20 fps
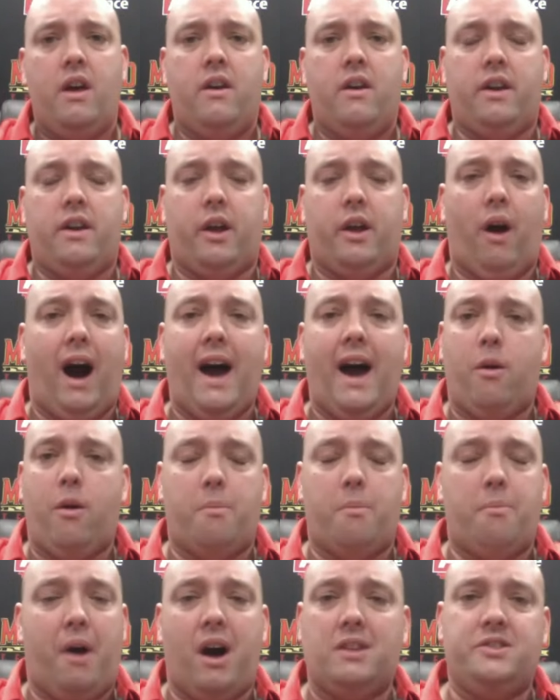you know, Iowa
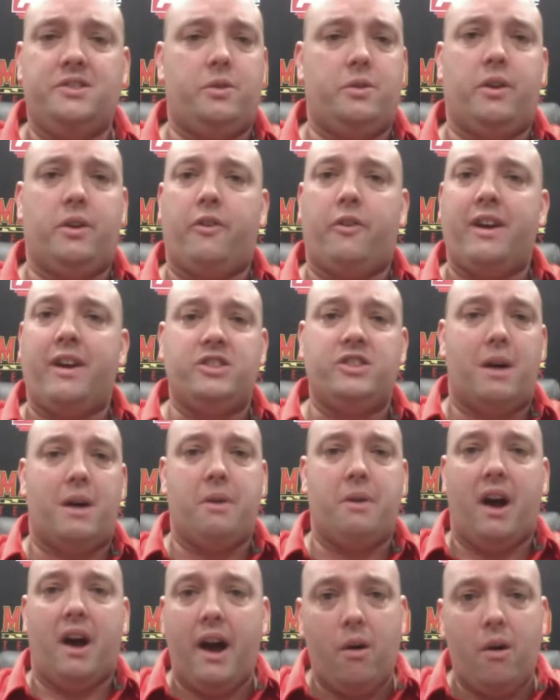Bond's doing a great job at
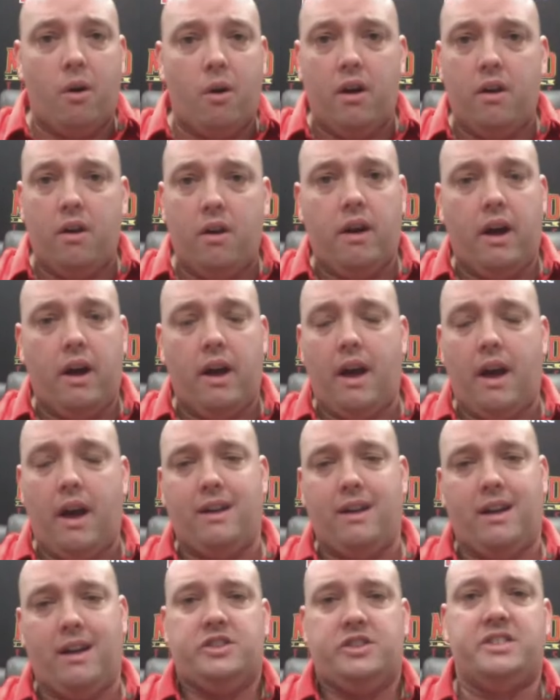Iowa. I,
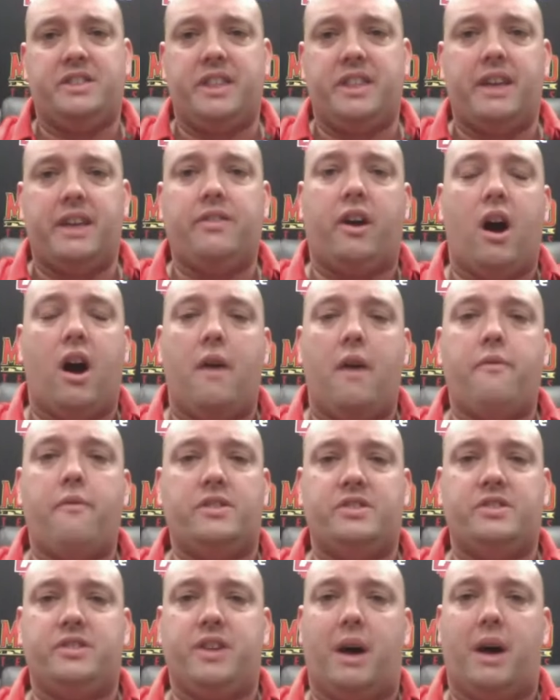I just think the conference
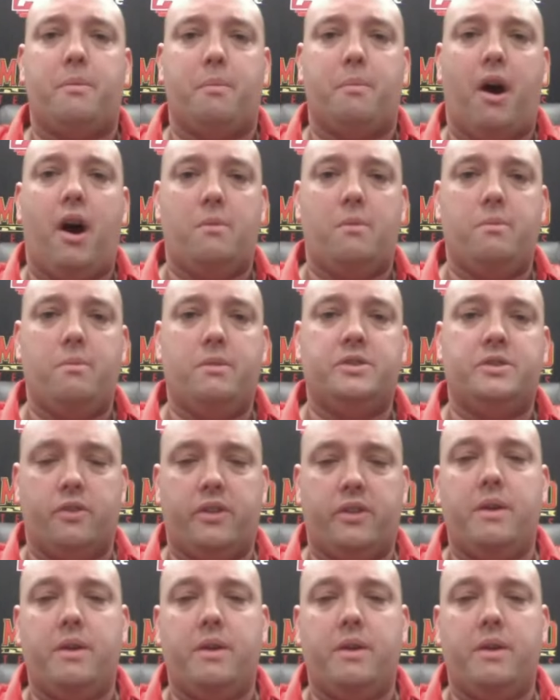top to bottom is really